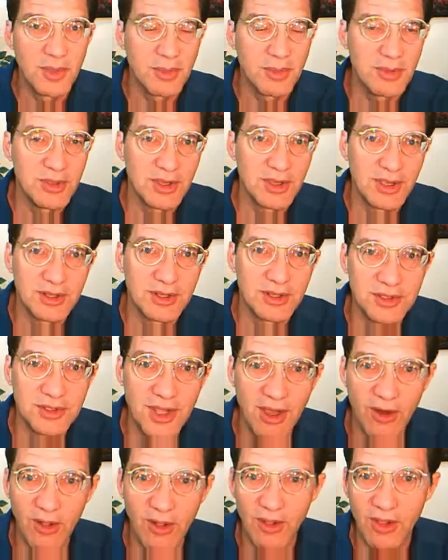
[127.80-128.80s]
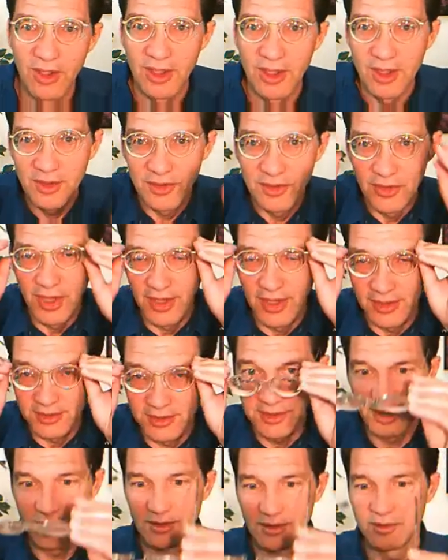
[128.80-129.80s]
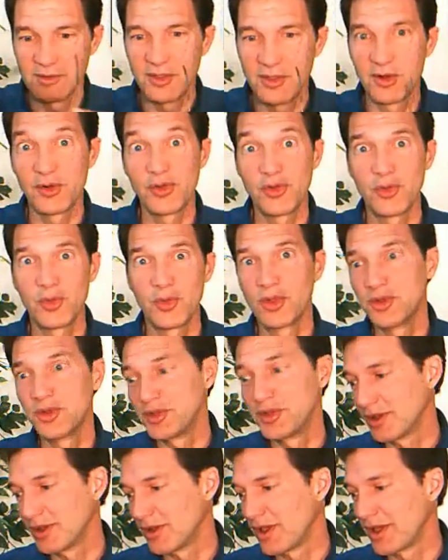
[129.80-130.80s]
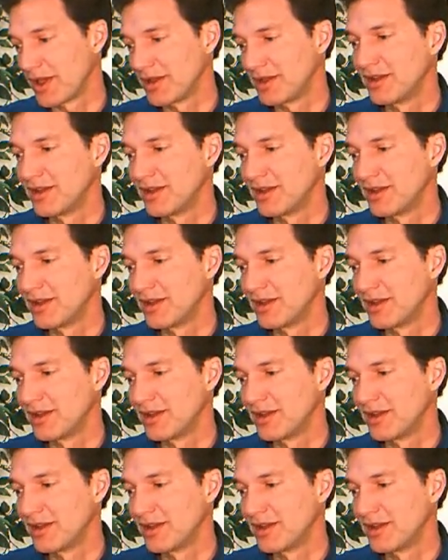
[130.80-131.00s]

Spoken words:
Maybe you can tell that they're the real deal.